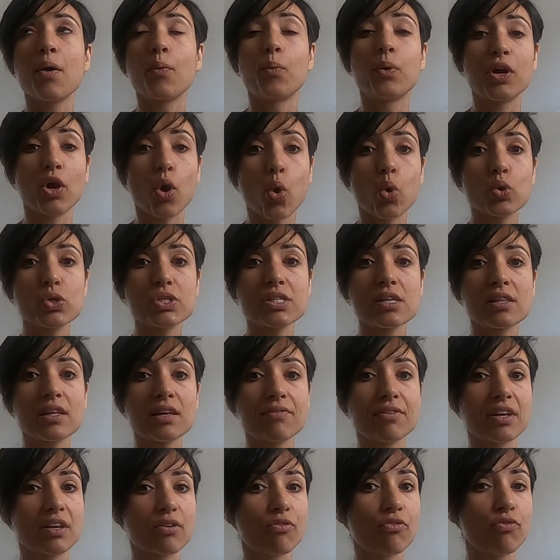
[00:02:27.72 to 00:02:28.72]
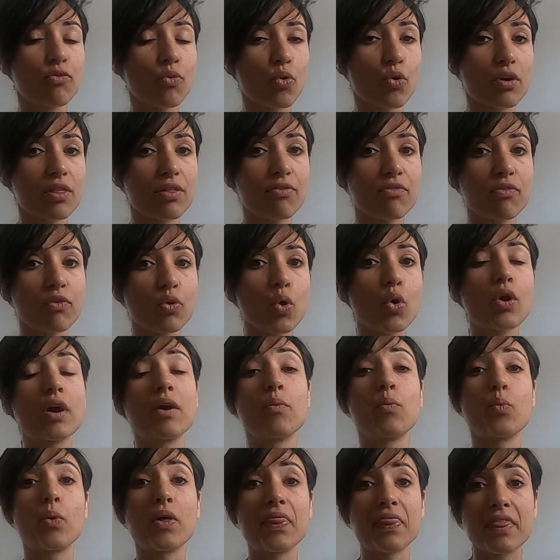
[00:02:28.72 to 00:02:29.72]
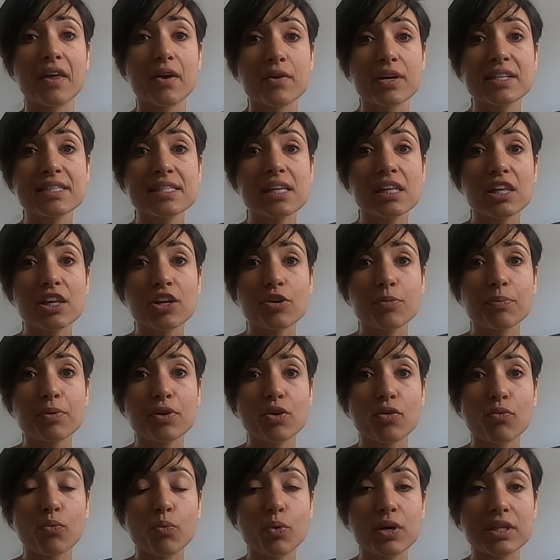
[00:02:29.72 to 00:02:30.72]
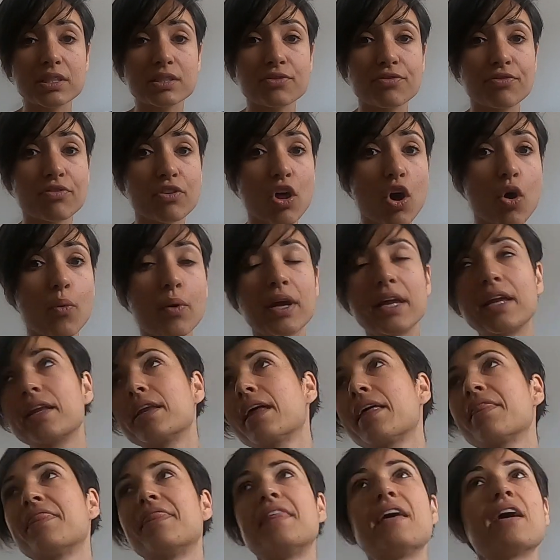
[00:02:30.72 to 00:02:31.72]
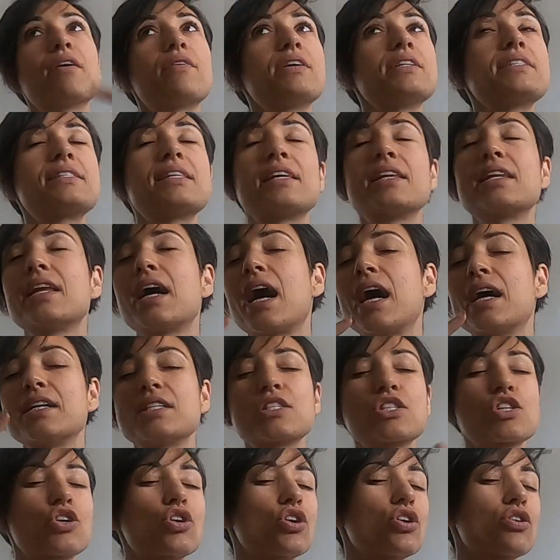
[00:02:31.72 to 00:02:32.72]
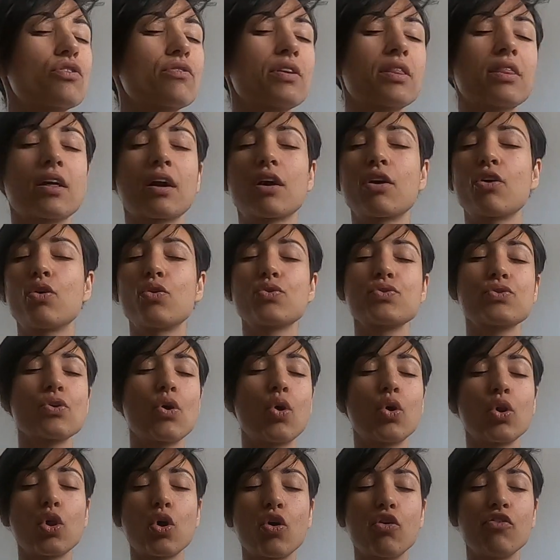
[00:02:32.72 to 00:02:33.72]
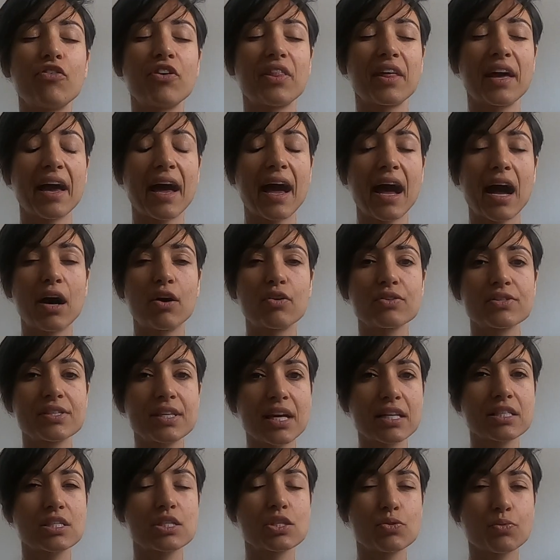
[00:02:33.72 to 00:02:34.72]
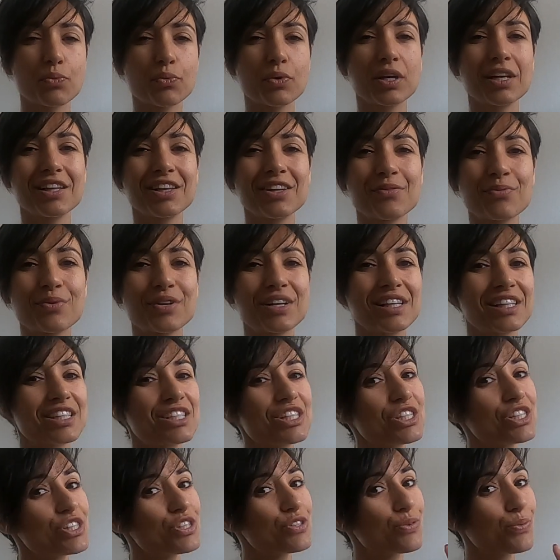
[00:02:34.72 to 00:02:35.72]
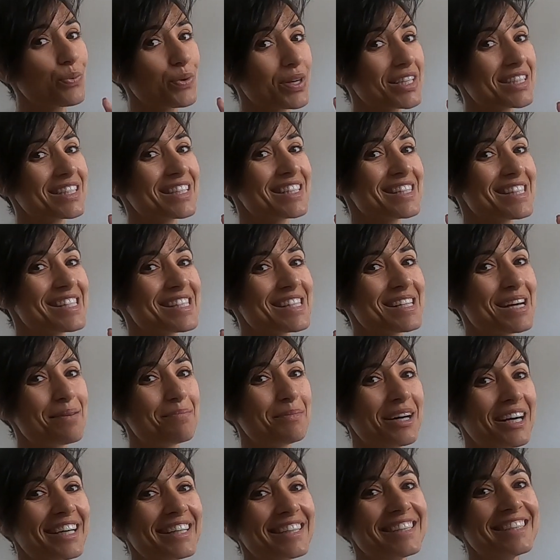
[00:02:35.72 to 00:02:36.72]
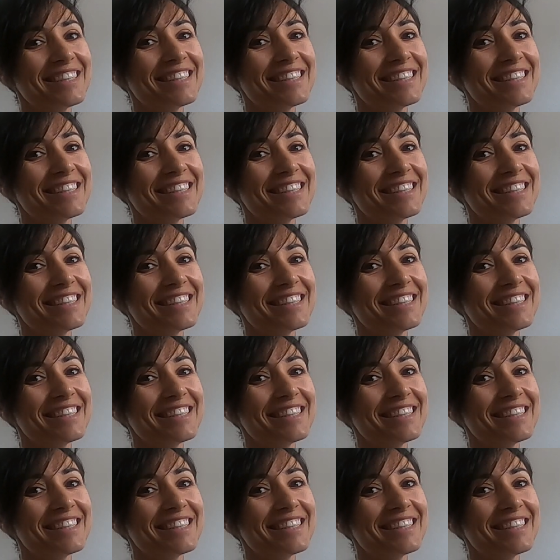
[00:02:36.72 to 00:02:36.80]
we also live in a 4th floor, and when there is a little bit of wind flowing, there is a nice current that goes all over the house. That's really sweet in summer.